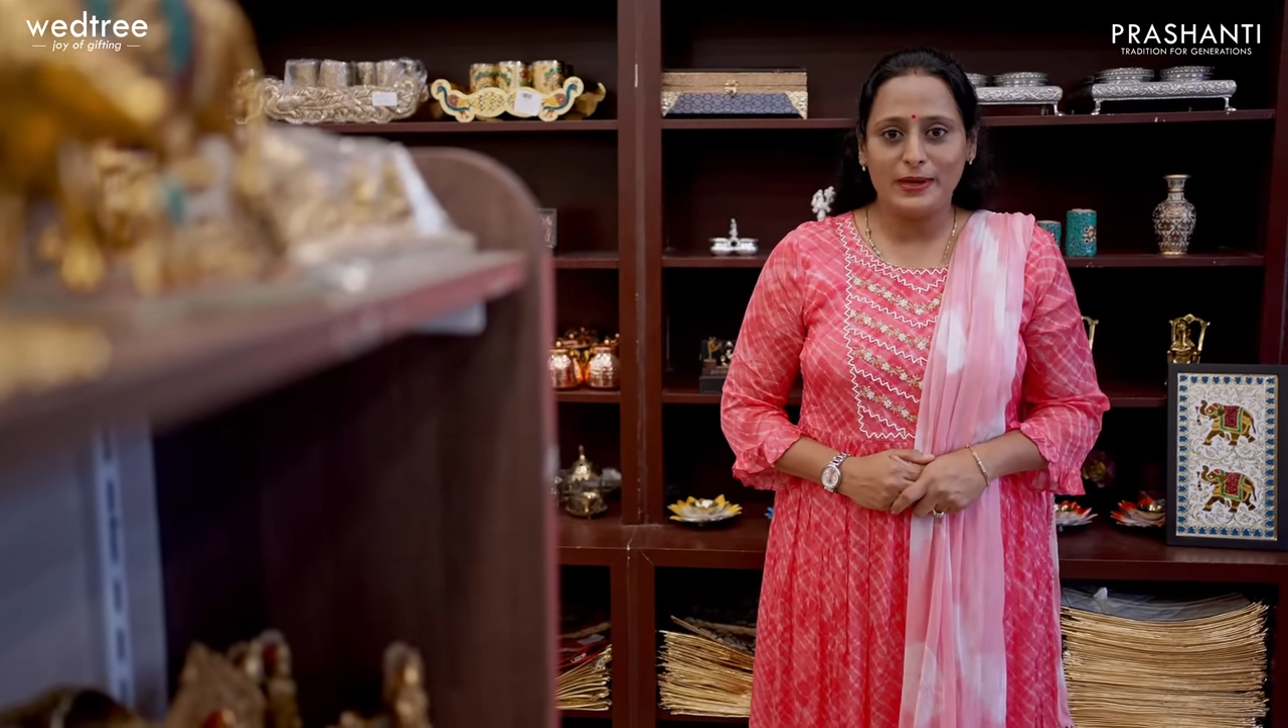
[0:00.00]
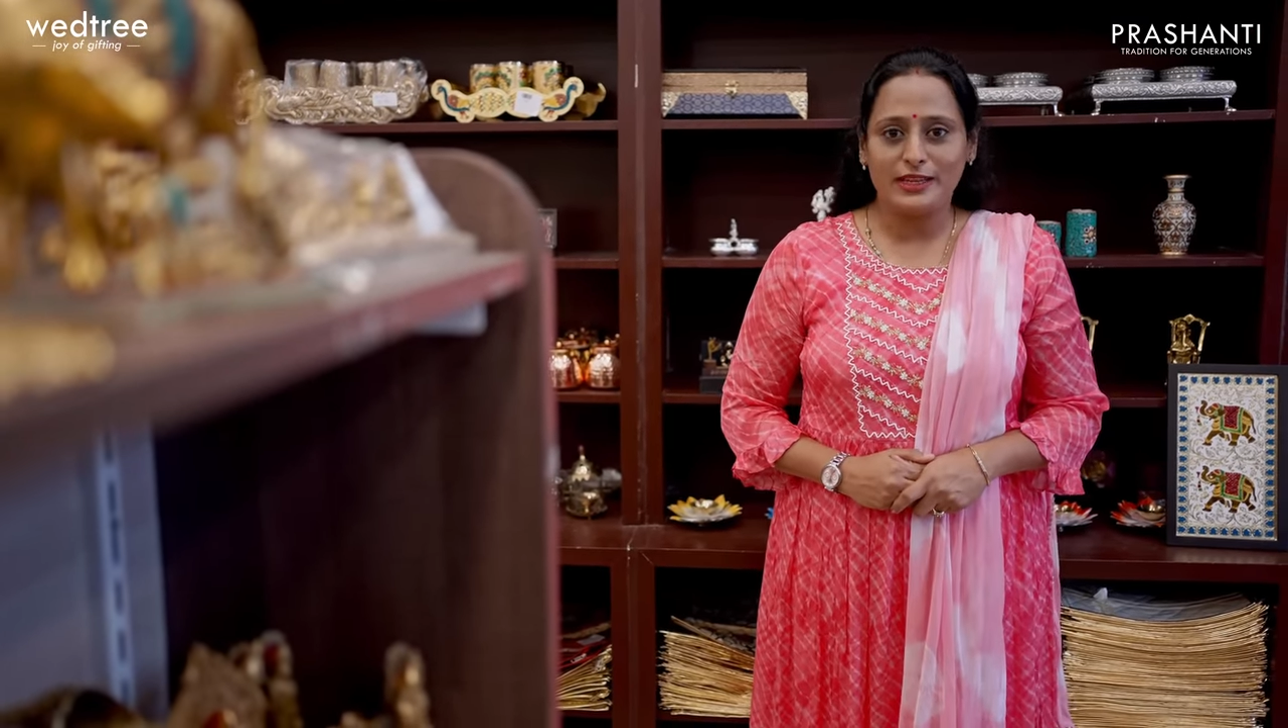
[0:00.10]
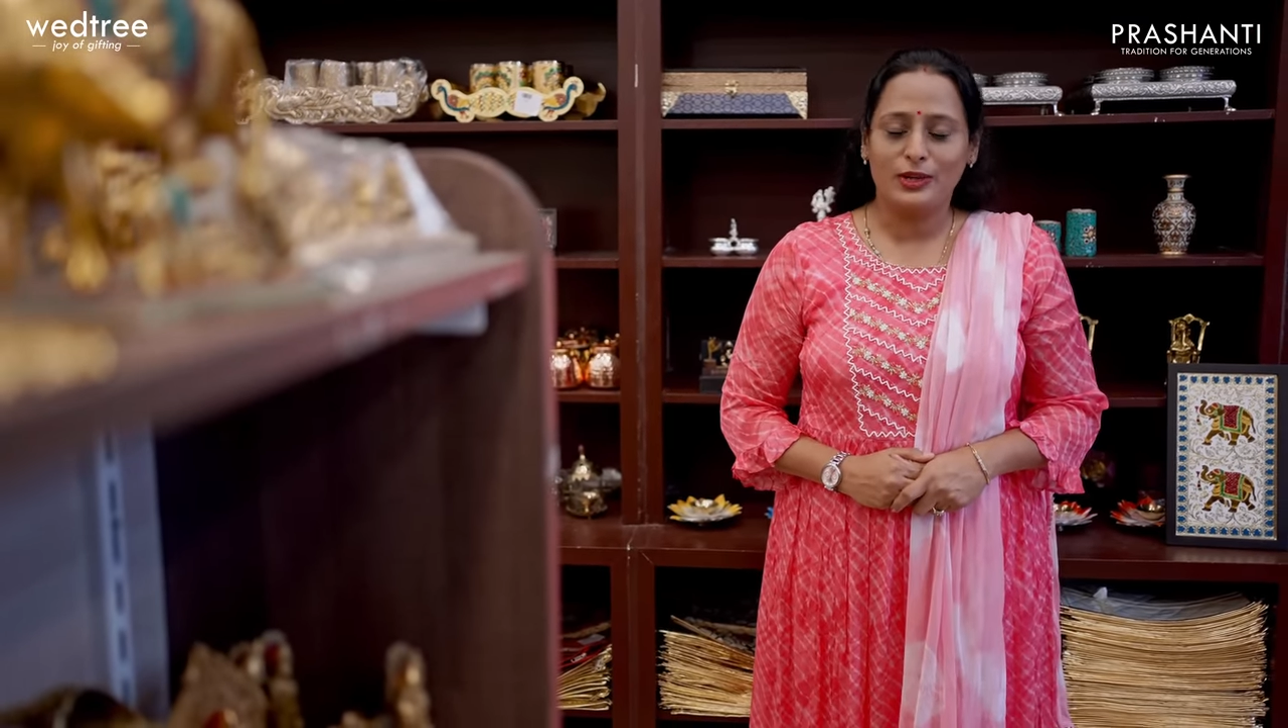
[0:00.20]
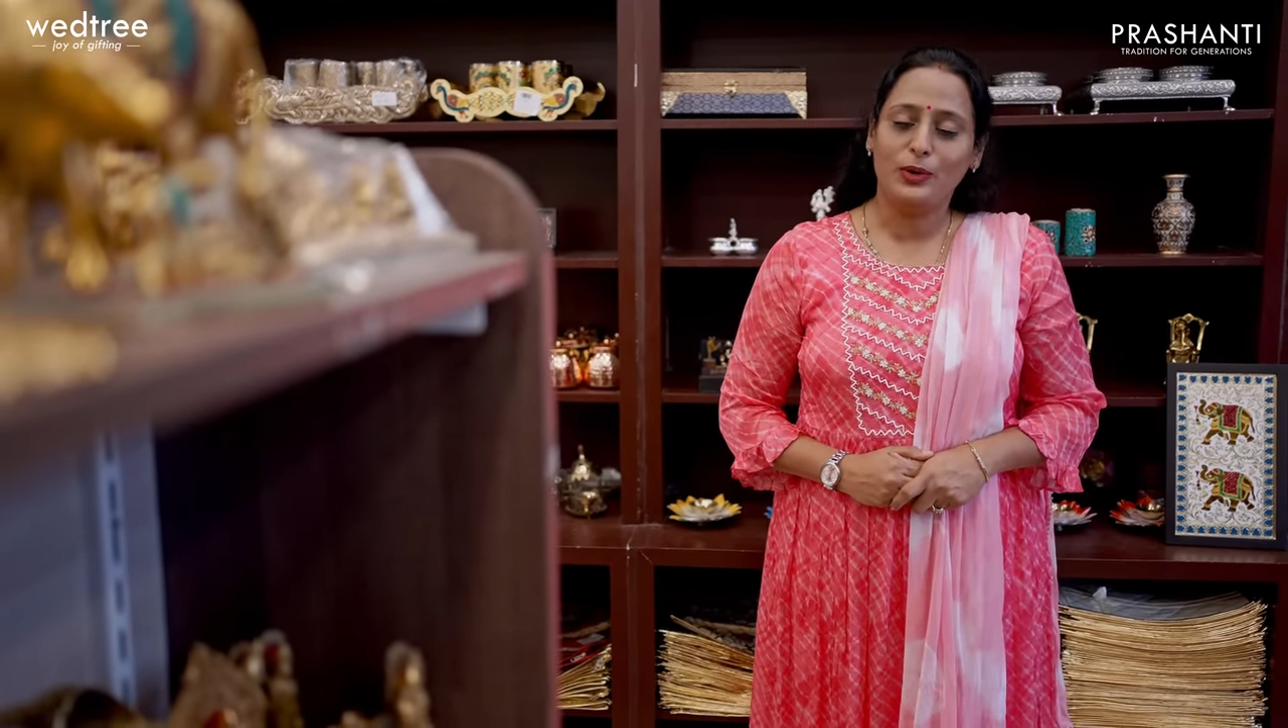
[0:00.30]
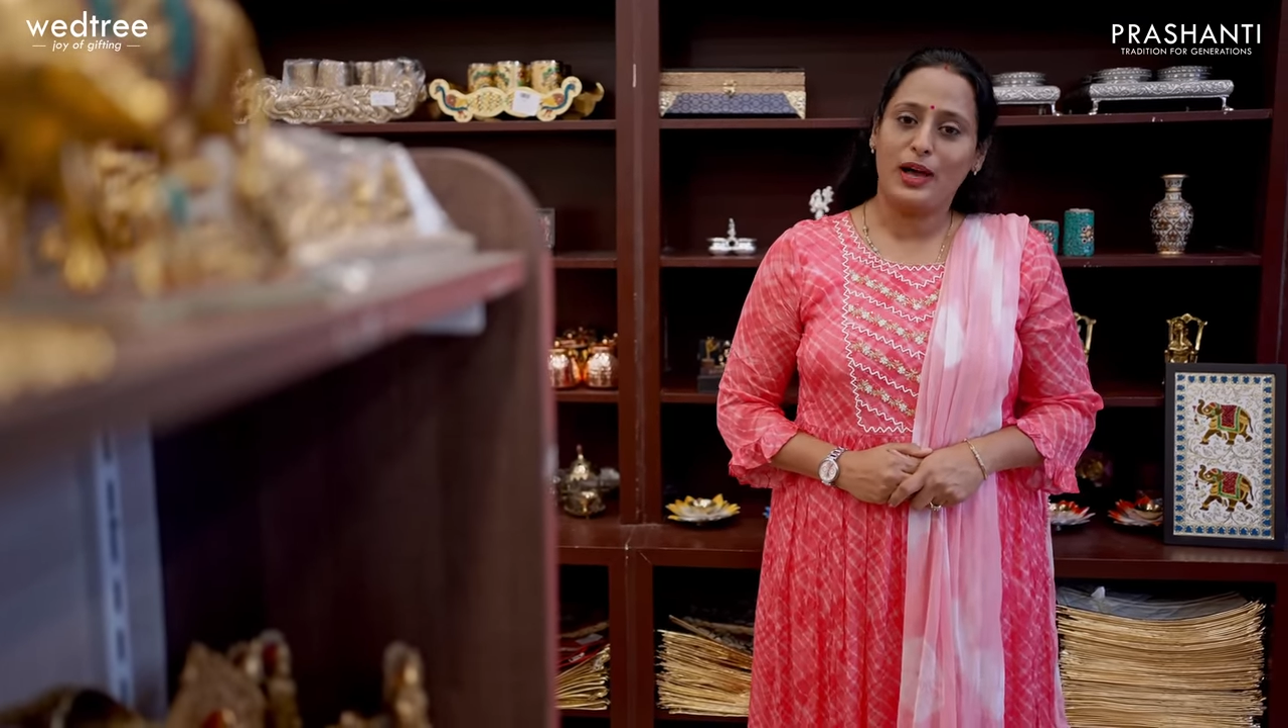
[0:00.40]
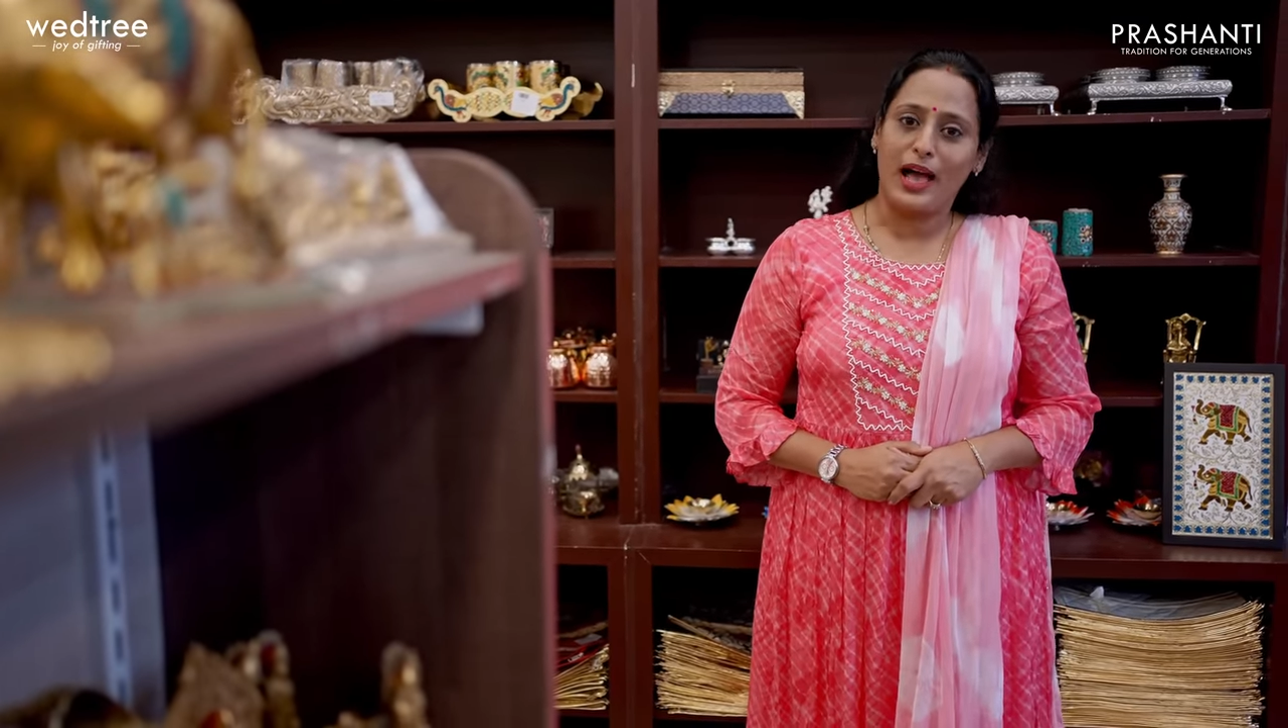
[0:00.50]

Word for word: video,